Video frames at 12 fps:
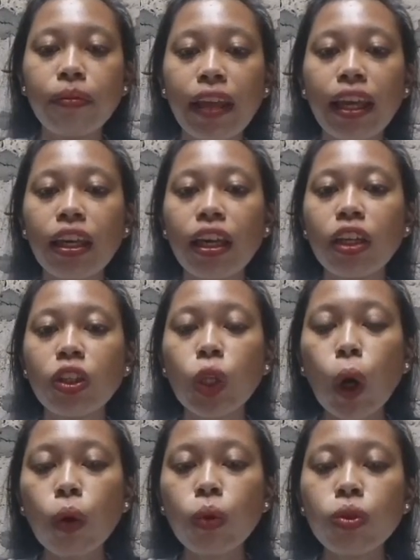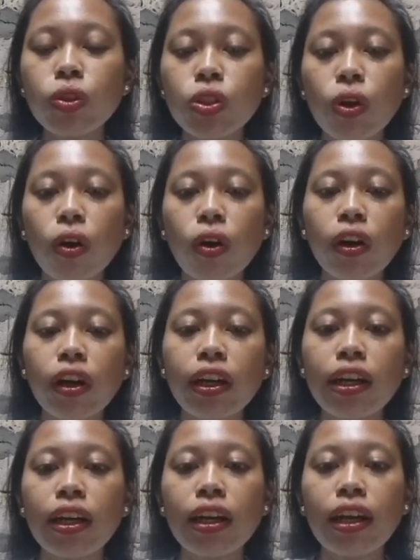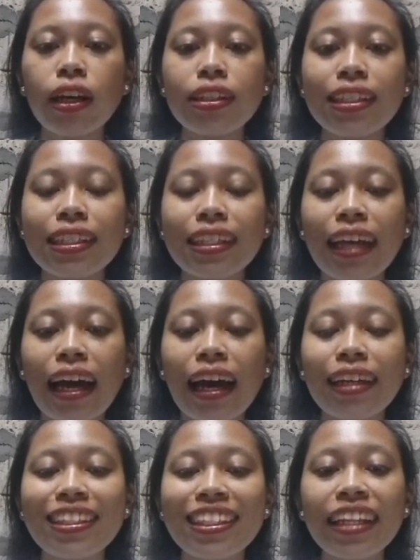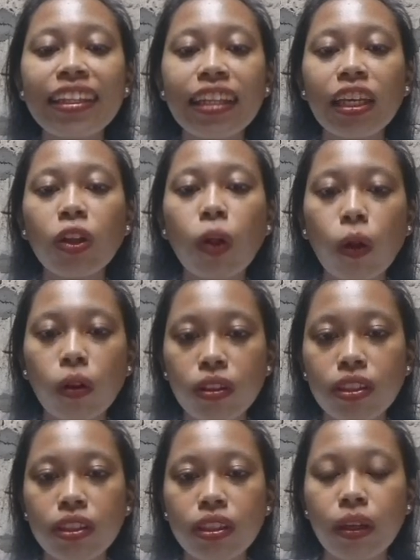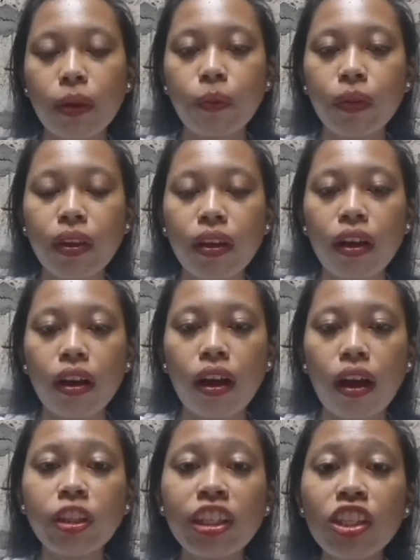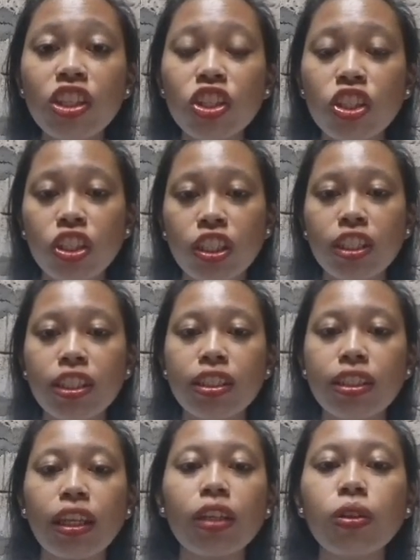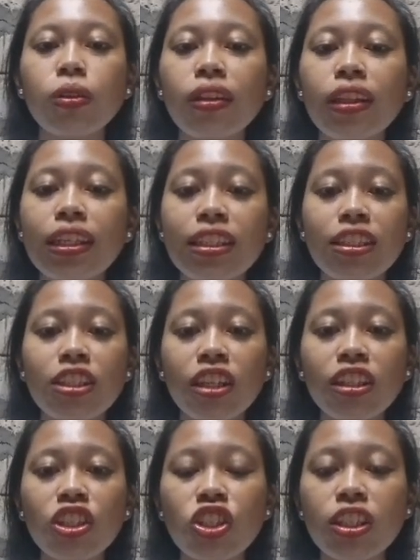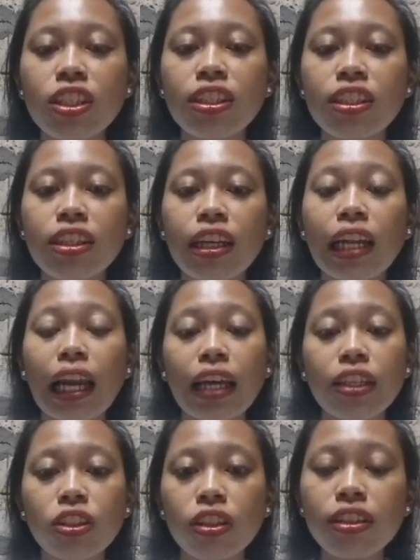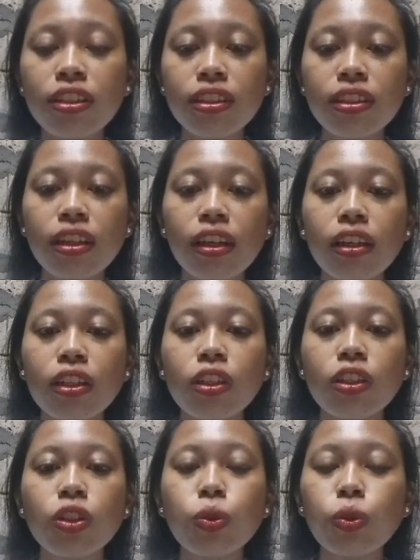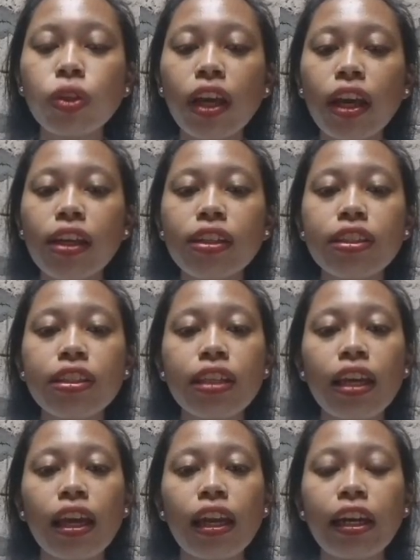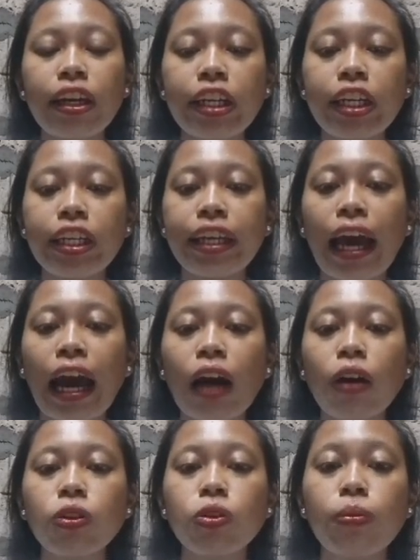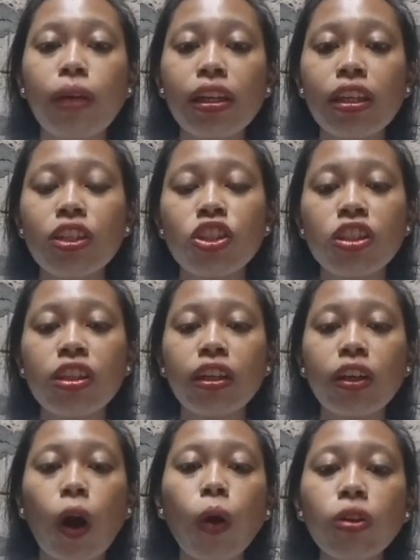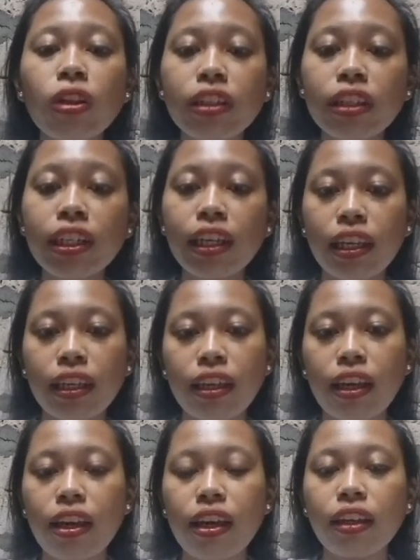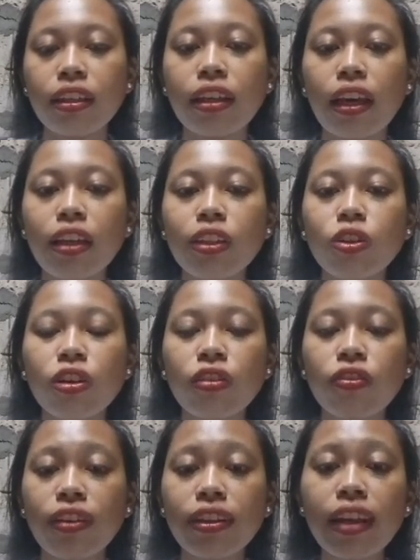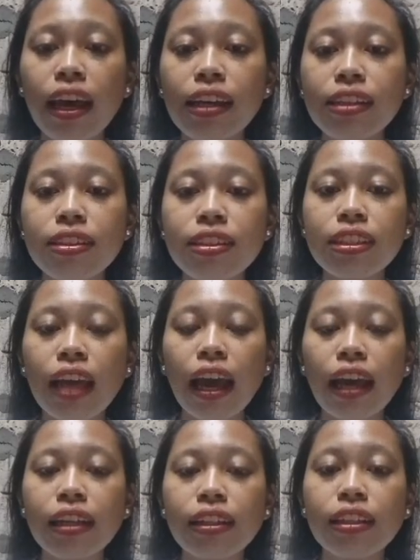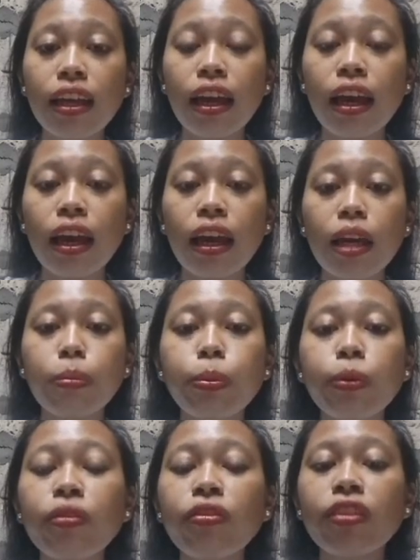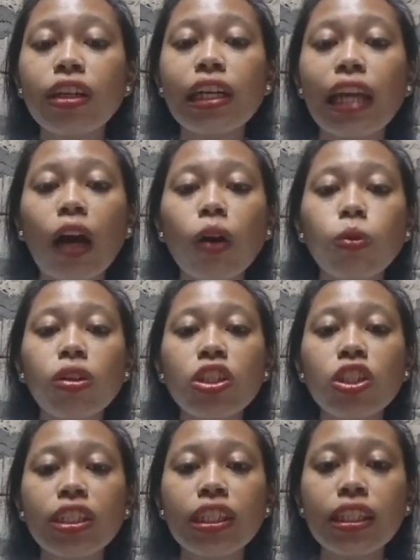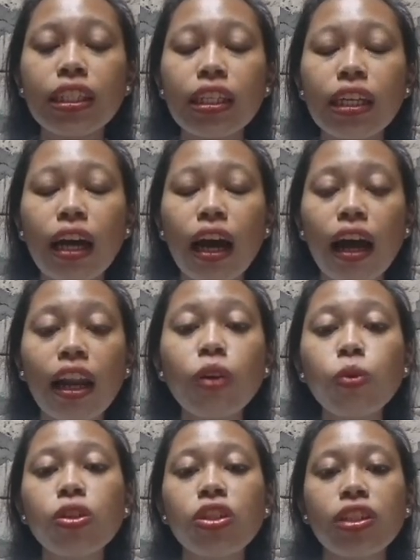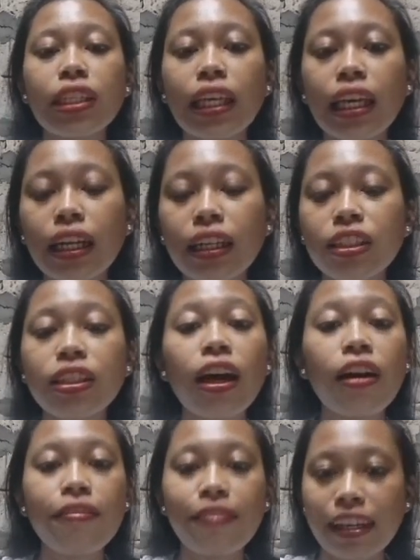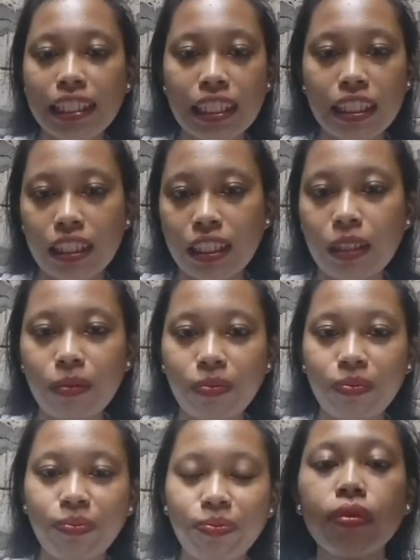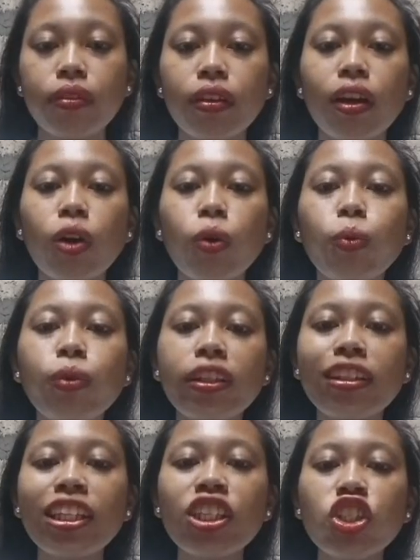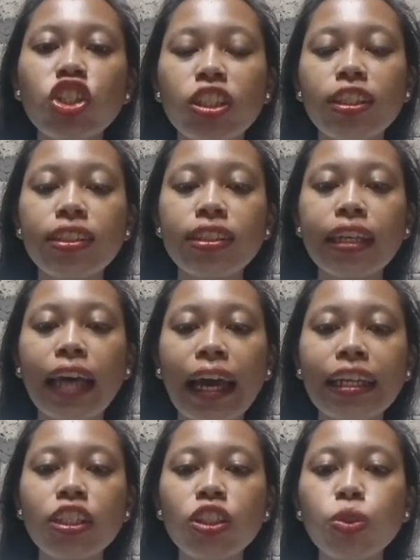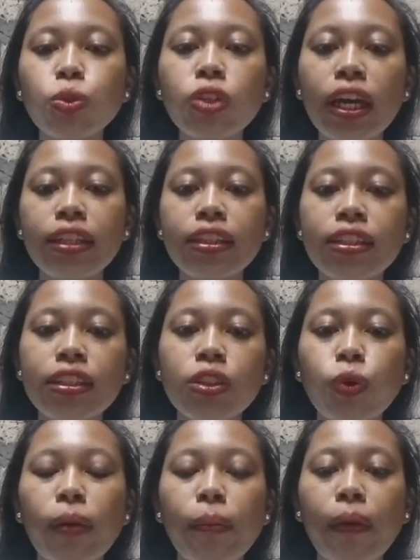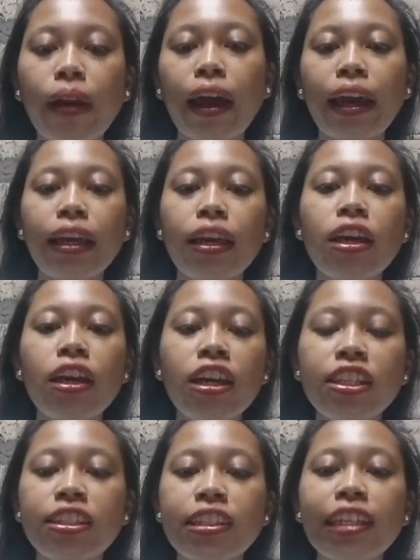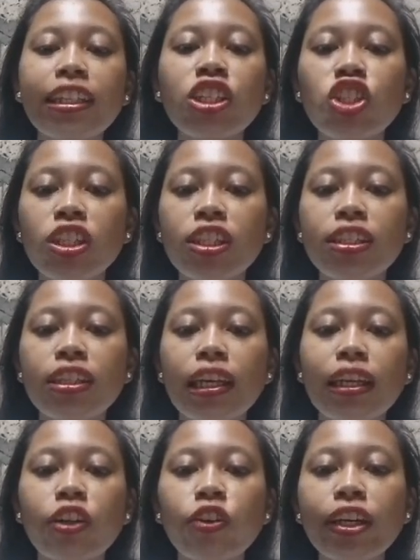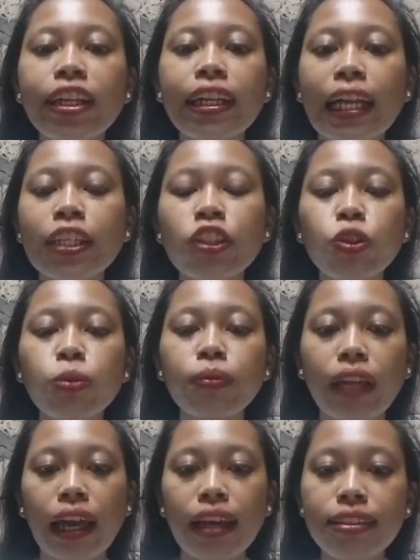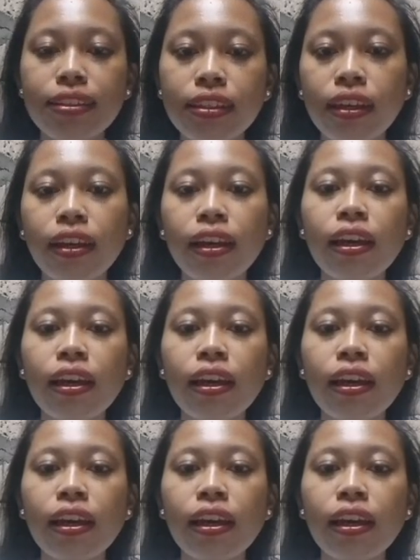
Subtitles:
taking notes, or setting goals. When teachers include these strategies in lessons, students learn how to manage their own learning, gain confidence, and improve their language skills faster. When teachers guide students to apply strategies in real classroom tasks,